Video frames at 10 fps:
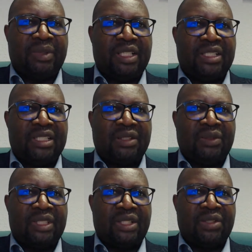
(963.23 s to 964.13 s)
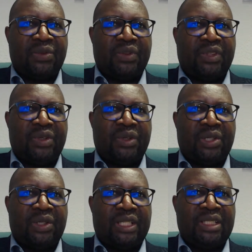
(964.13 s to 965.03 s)
please consult with your
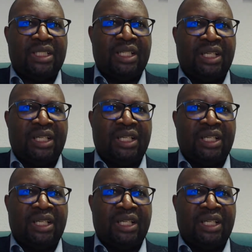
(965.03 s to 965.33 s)
lawyer